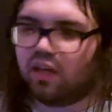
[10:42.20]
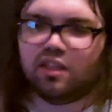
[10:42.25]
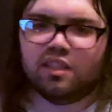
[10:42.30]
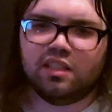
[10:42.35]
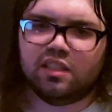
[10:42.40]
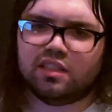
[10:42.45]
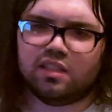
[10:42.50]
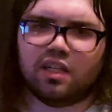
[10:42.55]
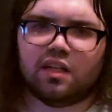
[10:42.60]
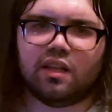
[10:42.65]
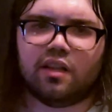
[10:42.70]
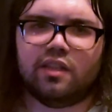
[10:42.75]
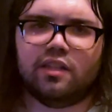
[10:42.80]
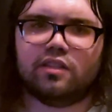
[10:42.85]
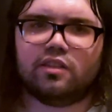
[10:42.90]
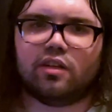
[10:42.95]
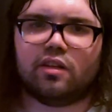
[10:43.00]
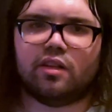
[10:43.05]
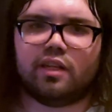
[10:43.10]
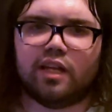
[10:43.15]
least none of these
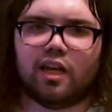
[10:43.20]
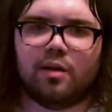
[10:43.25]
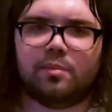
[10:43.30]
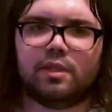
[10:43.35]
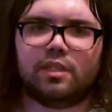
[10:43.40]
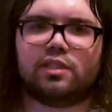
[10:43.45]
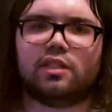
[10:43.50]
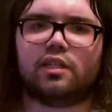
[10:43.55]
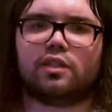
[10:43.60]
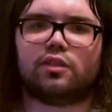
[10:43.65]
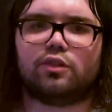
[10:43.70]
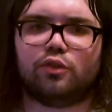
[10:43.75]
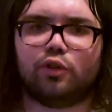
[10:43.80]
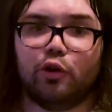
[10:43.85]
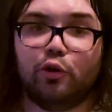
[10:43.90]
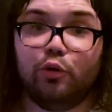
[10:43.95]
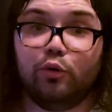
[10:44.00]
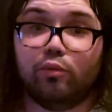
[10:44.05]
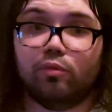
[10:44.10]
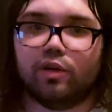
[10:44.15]
are the
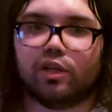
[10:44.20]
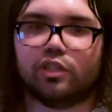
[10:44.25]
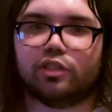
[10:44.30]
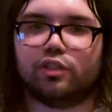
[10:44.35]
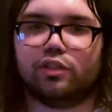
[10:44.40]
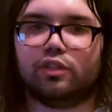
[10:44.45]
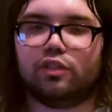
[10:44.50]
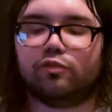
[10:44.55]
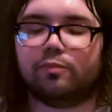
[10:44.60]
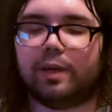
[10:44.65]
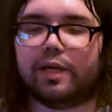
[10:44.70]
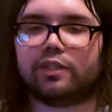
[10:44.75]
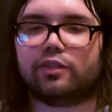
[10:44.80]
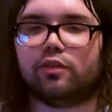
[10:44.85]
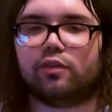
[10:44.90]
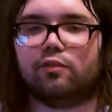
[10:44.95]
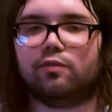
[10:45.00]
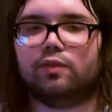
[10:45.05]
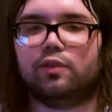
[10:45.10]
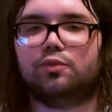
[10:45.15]
MSX2 version of Back to
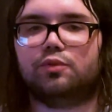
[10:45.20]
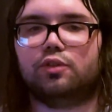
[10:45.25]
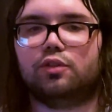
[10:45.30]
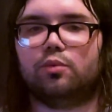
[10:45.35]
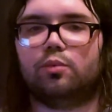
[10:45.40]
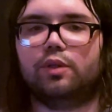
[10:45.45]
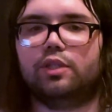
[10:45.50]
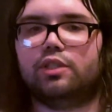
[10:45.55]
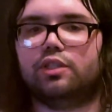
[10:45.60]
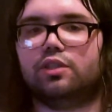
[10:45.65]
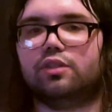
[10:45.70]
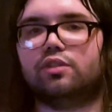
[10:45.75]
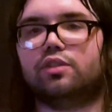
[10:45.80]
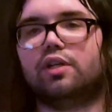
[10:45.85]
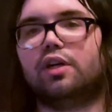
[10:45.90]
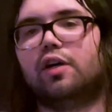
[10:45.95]
the Future, which is